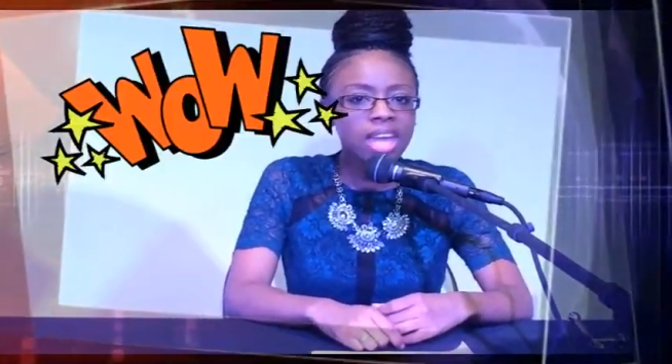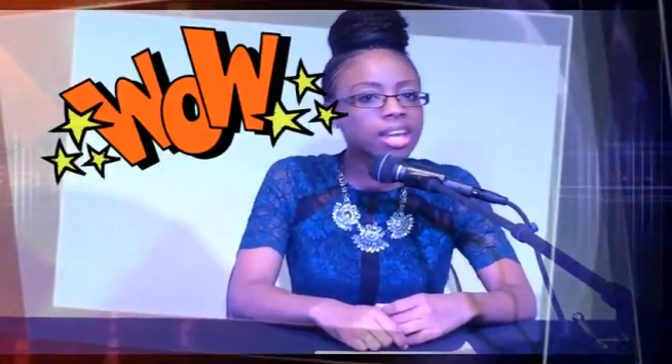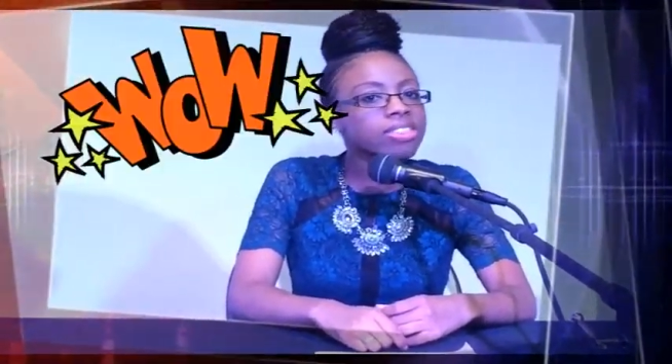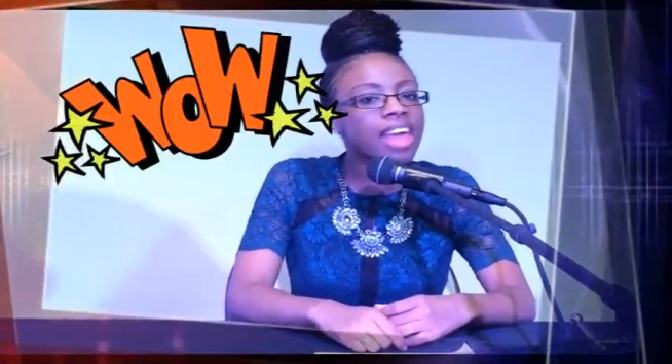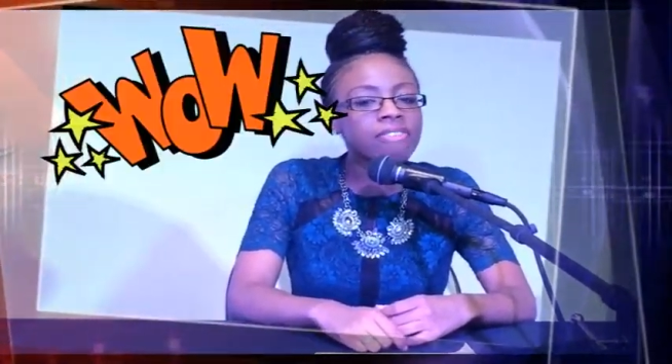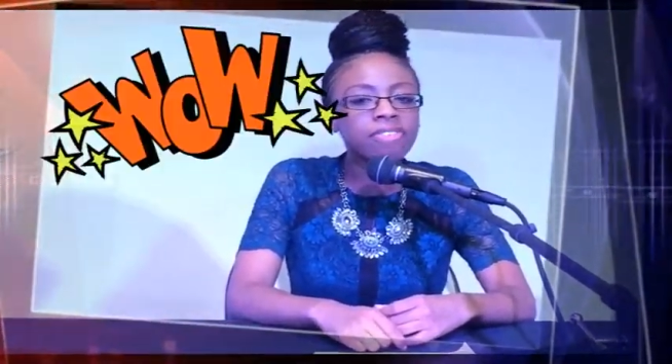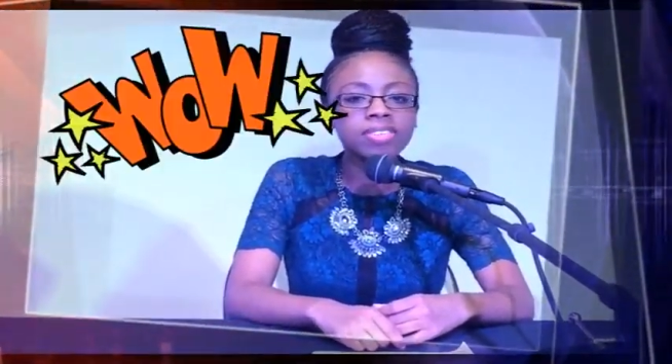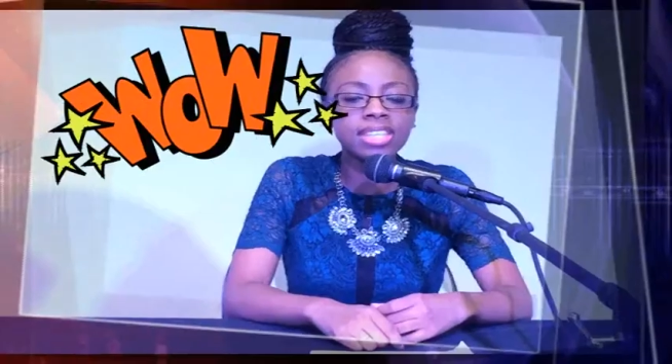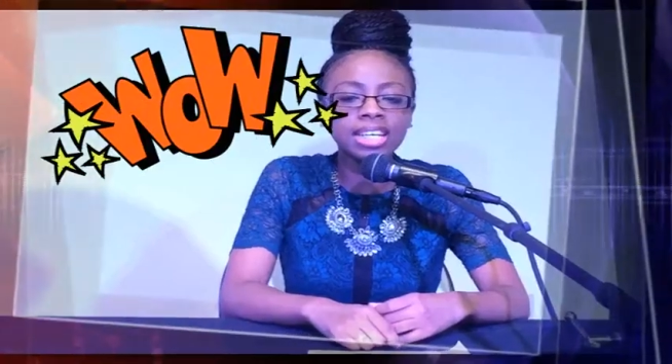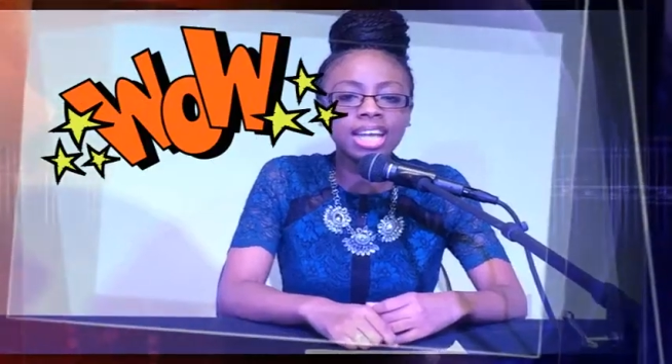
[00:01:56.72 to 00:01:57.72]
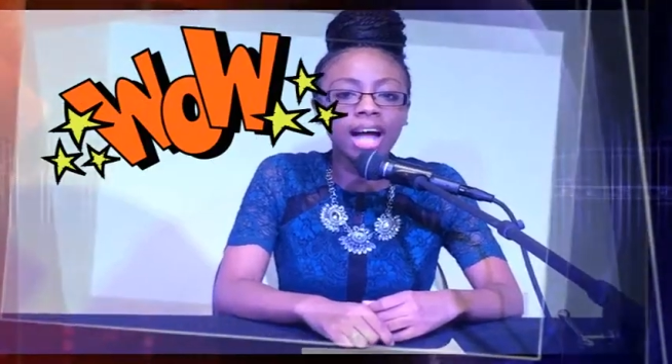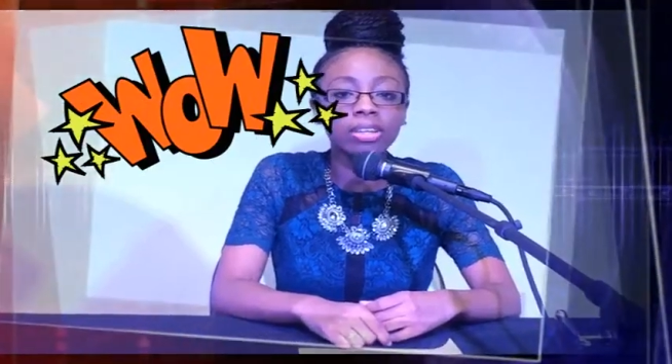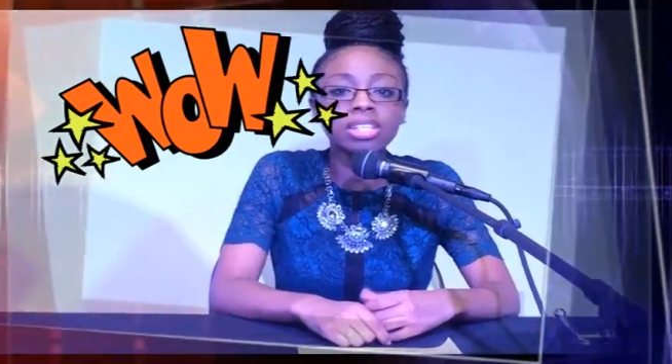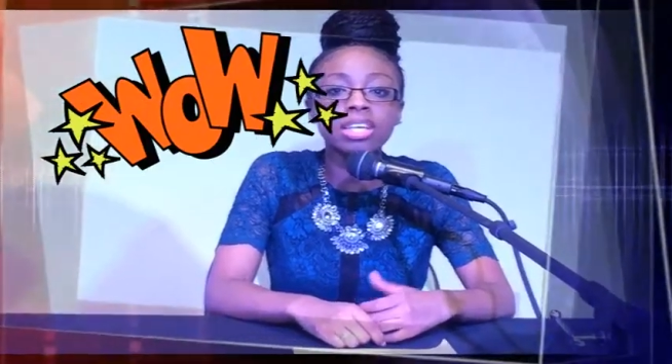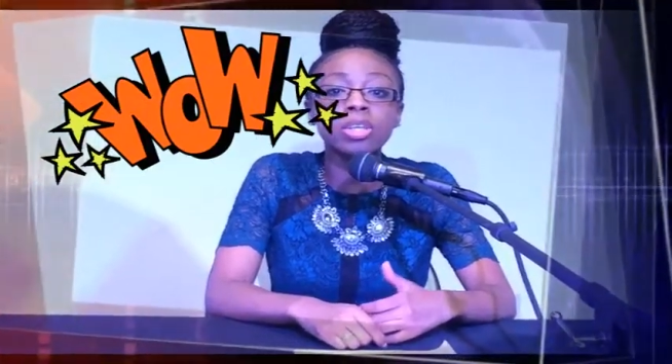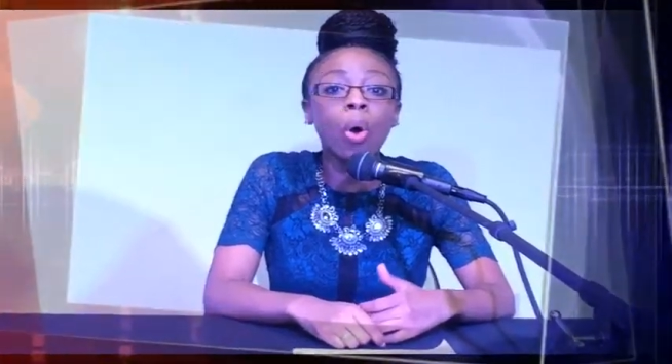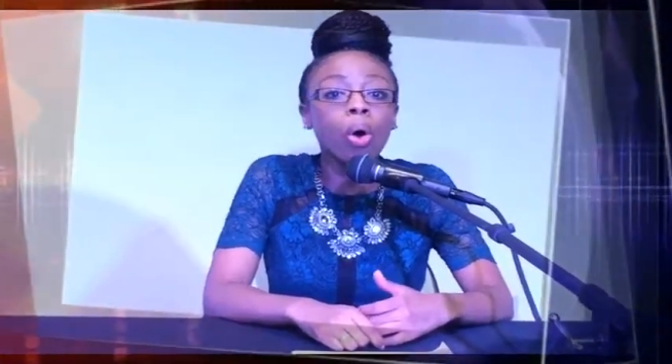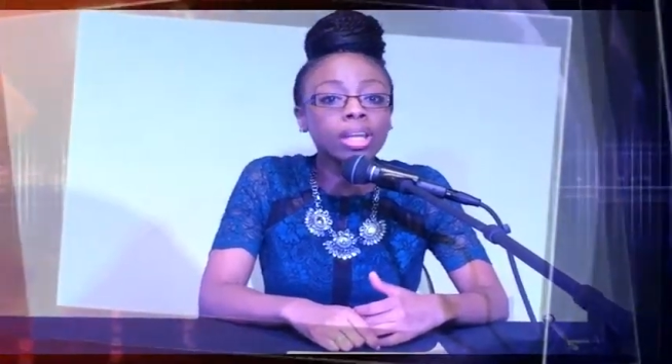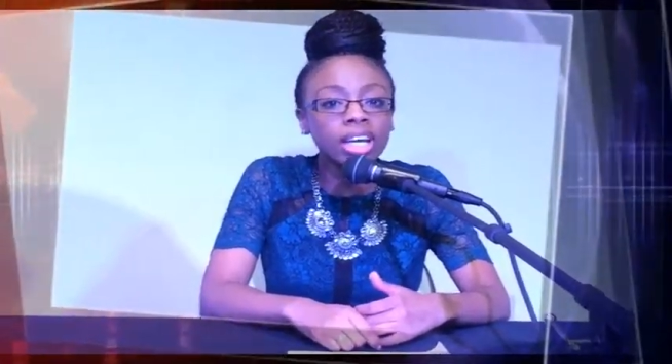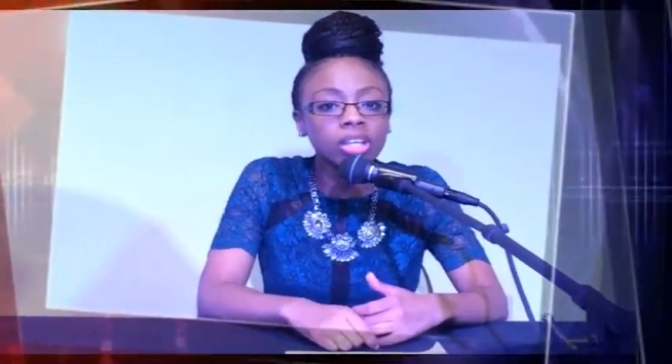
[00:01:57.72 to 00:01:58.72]
Now, that $15 is
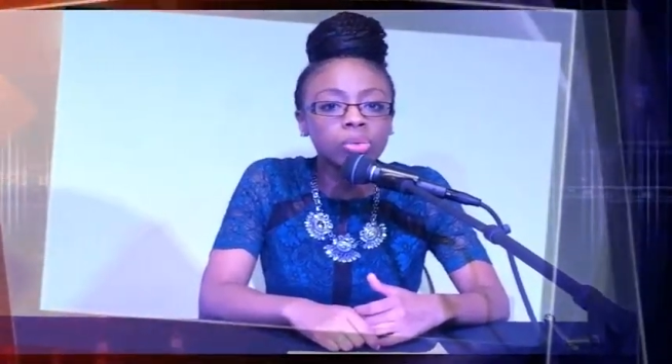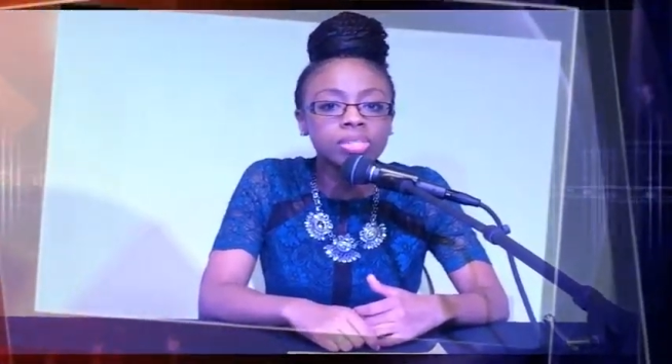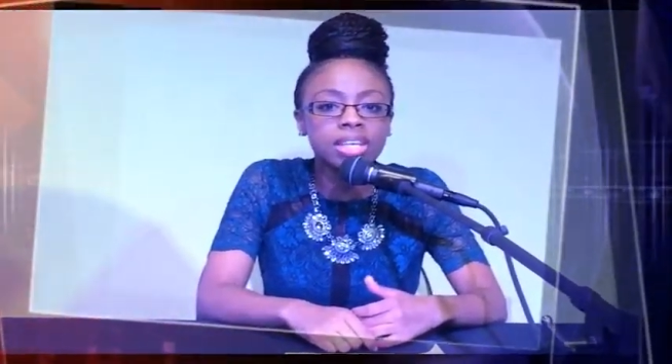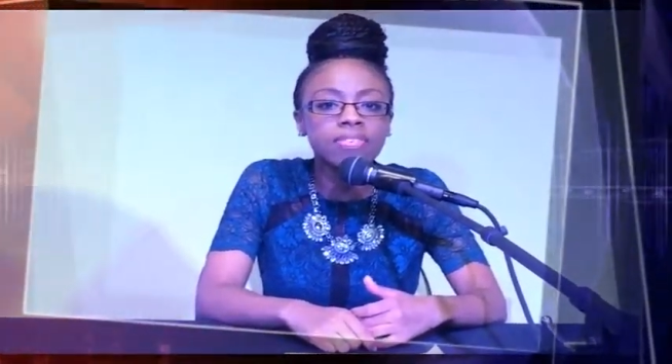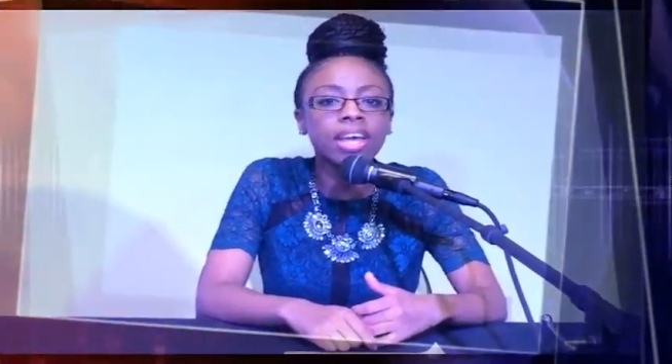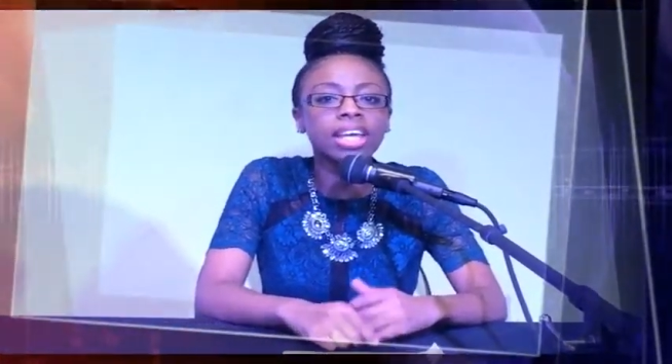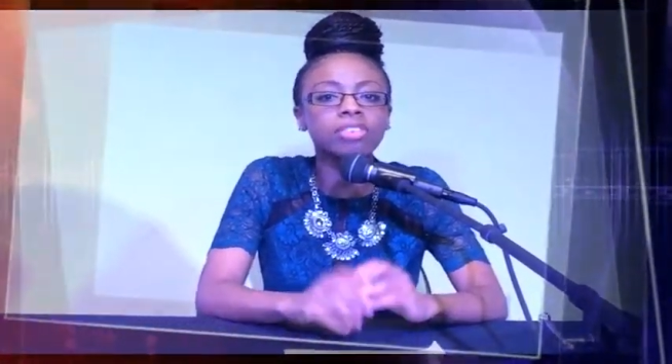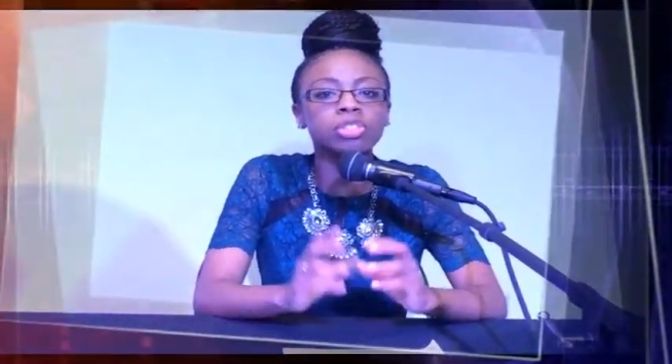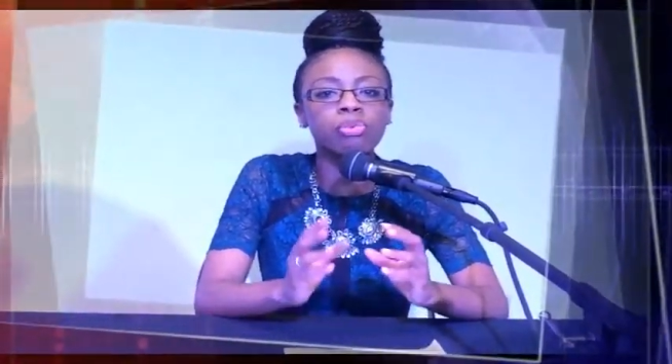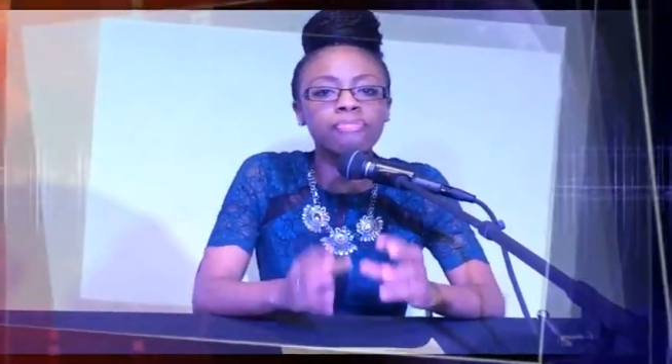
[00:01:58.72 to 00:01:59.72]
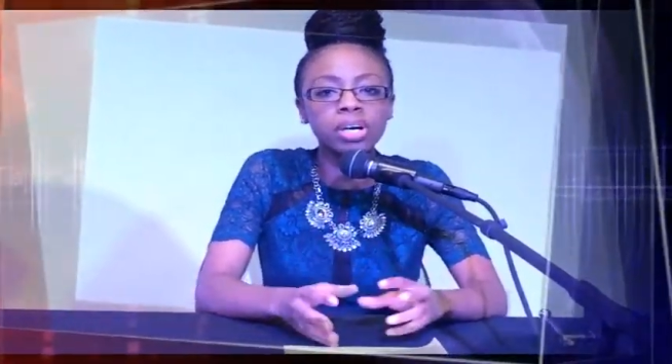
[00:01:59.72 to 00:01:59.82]
all inclusive and gives you